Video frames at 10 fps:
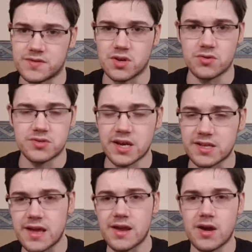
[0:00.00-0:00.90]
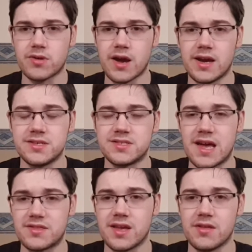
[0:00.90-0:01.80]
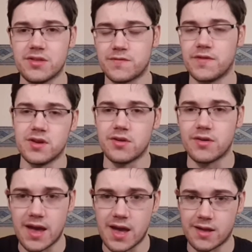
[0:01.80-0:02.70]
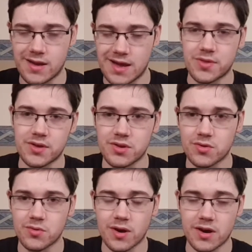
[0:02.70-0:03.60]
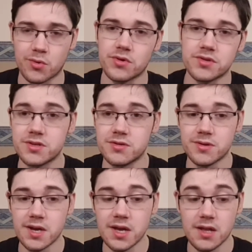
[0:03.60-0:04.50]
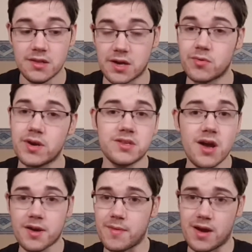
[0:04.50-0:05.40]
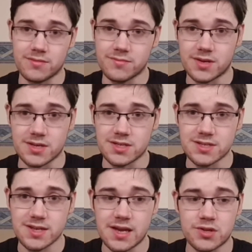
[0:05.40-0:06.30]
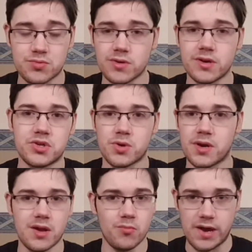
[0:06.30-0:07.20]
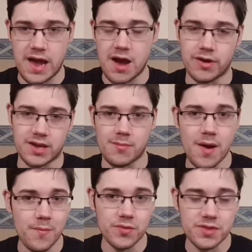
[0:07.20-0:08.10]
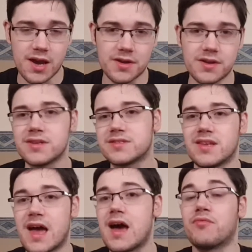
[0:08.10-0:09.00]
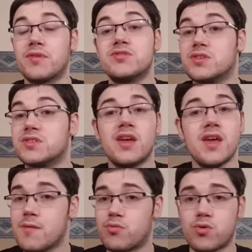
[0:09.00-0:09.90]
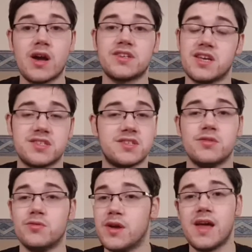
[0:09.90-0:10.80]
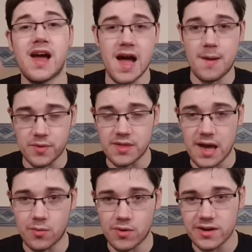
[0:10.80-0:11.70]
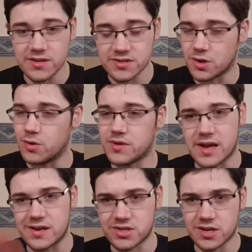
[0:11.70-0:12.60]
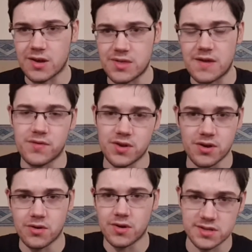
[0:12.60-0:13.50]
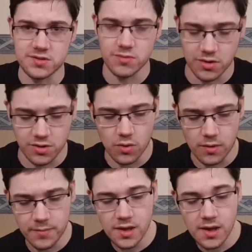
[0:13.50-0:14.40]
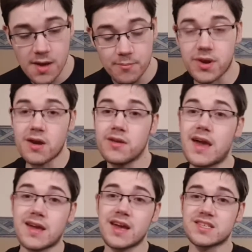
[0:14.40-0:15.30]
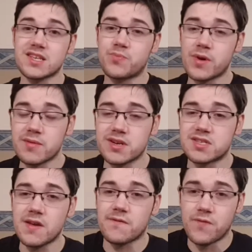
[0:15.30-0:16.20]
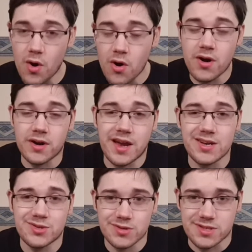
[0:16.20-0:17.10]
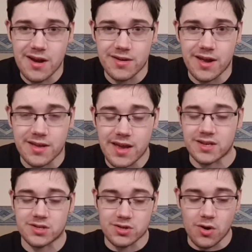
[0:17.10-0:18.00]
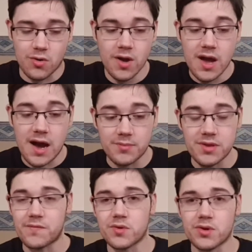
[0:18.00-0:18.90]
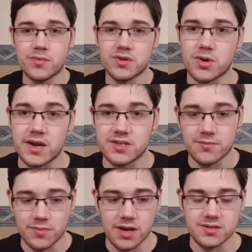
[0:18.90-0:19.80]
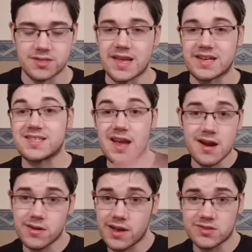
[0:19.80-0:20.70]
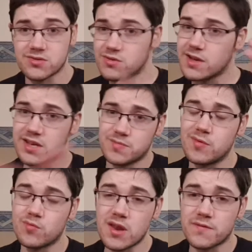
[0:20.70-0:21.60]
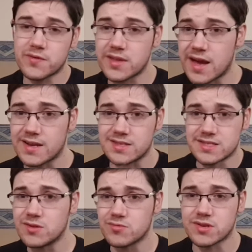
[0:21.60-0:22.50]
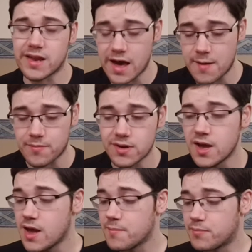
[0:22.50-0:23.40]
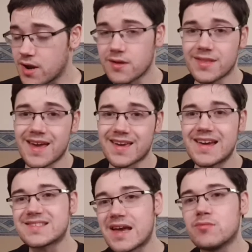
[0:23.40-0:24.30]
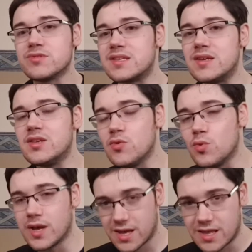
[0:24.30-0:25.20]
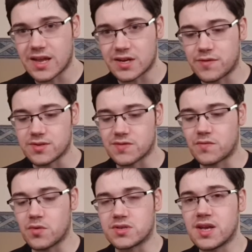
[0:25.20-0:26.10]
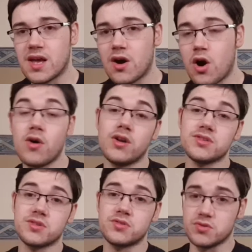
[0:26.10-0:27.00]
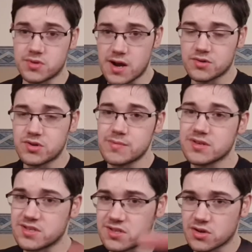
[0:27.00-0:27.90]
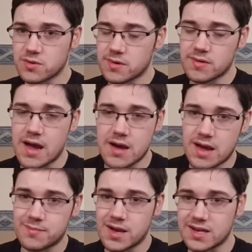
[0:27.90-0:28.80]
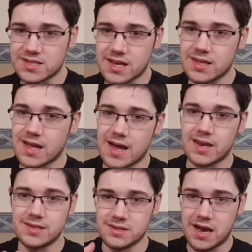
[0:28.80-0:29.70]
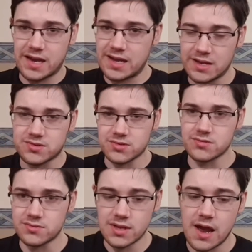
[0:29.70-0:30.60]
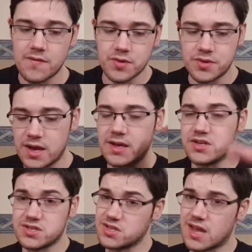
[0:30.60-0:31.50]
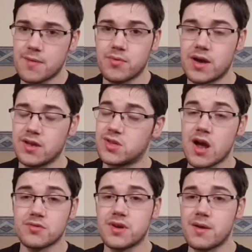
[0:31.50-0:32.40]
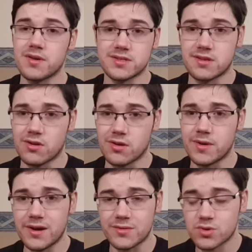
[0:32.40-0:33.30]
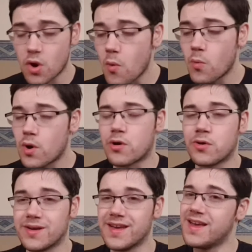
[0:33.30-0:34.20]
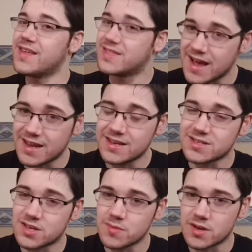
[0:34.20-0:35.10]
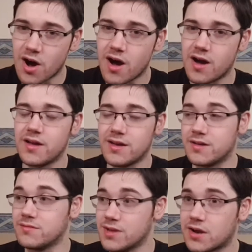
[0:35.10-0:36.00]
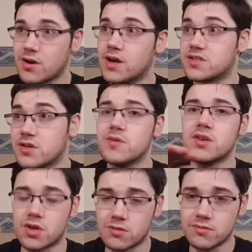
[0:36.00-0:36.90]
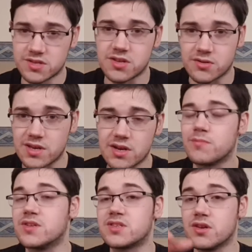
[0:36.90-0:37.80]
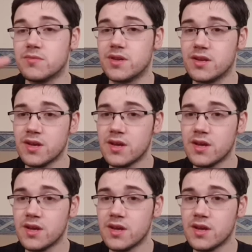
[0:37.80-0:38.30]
So, check that out, guys, at the end of this video, and I think you are going to like what I talk about, because it's really intriguing what how I came up with the ideas, and how things just processed to happen that way. So, yeah, check out that video, it's really cool. But other than that, guys, that's pretty much it for Casual Saturday. Yeah, so I'm definitely going to be trying something else next Saturday. So you guys be ready for that and see what's going to happen. But other than that, guys, I will see you in the next videos, of course. Oh, and also, too, Talking Grey Balls is still going to be around. I'm not saying that I canceled everything and it's just gameplay. Talking Grey Balls is still going to be here. Don't worry. That is going to be gone. Not gone. It's going to be still here, but it's going to be